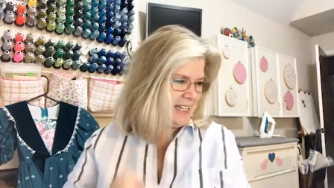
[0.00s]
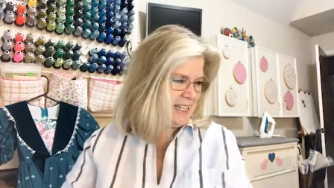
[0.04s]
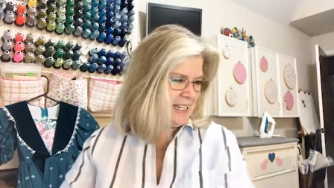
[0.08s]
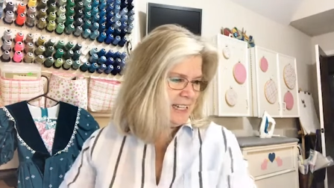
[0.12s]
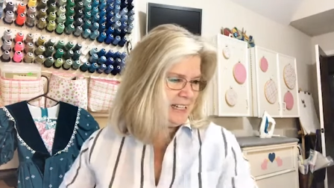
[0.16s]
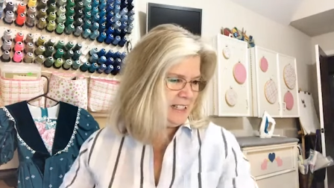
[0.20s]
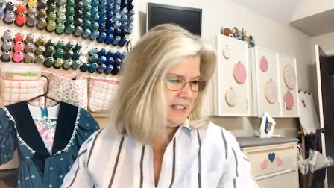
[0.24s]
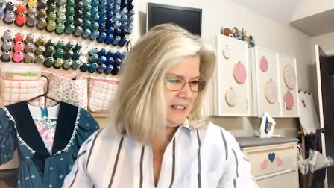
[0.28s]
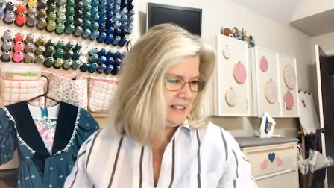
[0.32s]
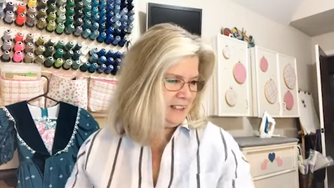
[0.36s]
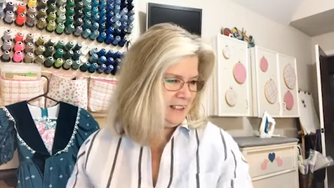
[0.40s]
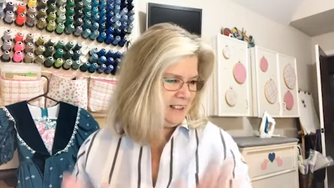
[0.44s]

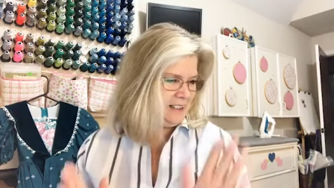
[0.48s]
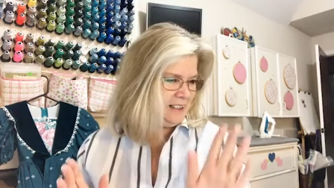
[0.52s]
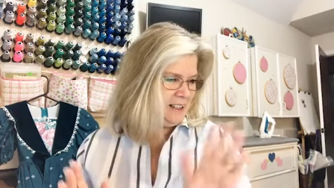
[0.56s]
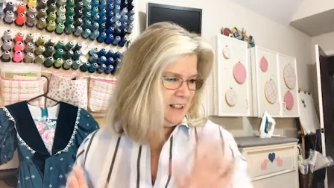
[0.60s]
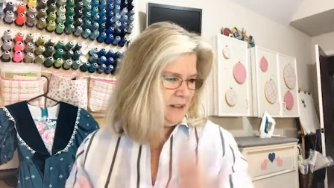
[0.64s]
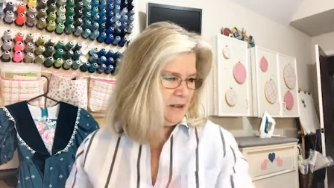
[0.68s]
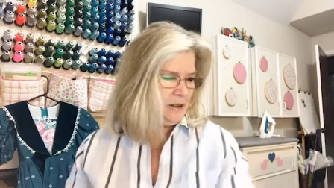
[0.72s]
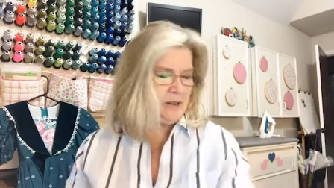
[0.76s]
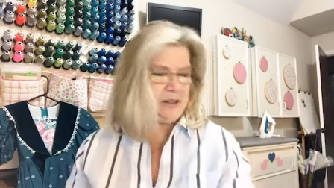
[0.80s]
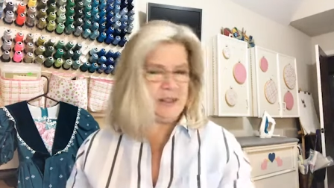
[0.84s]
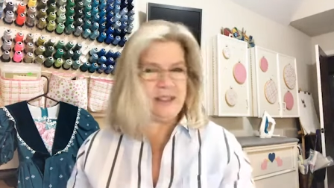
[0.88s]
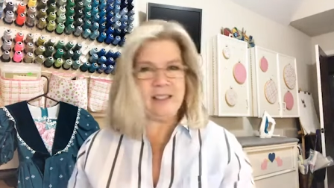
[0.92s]
and
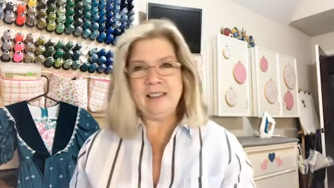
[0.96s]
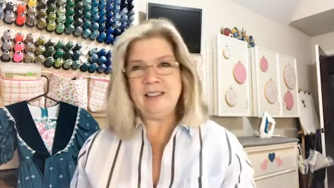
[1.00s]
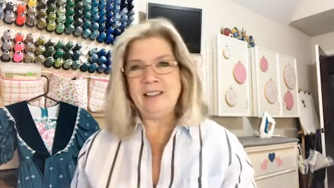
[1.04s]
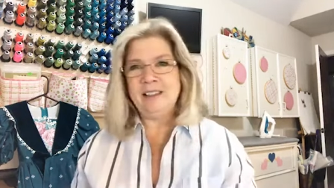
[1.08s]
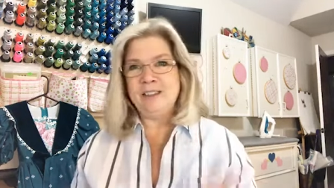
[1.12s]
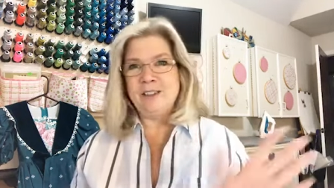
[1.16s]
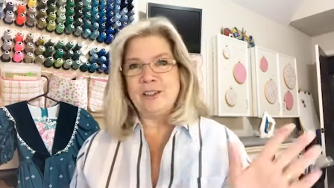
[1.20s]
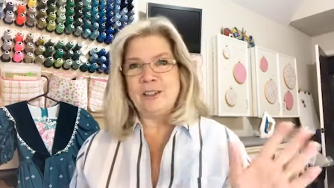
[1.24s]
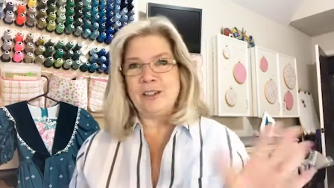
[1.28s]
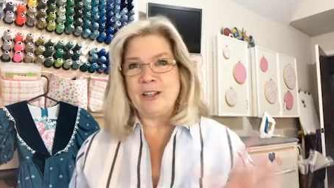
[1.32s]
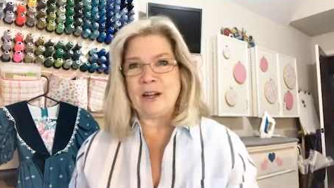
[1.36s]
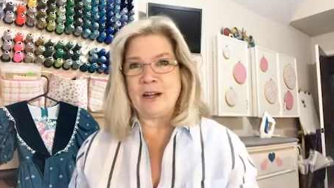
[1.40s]
well,
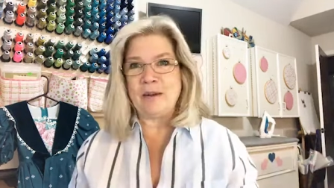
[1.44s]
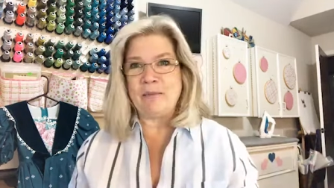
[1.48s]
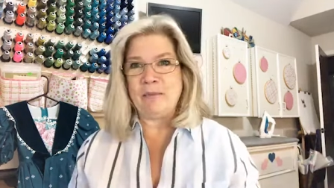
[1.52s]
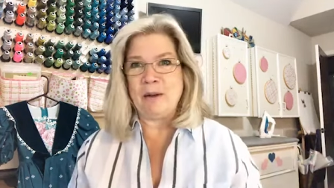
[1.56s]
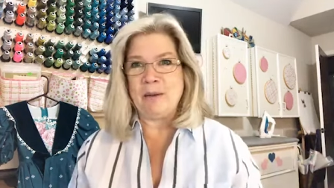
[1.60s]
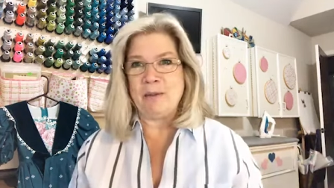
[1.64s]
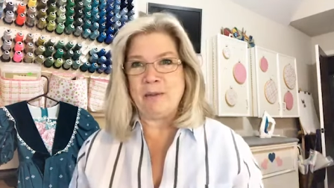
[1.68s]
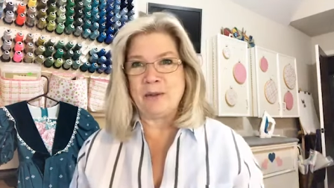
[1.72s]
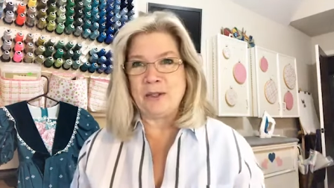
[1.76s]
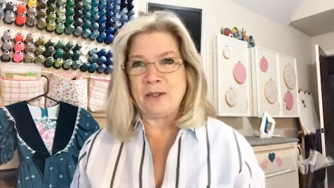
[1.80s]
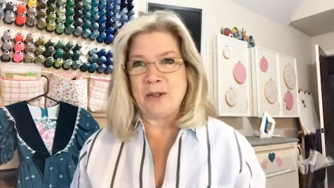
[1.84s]
there's a lot of people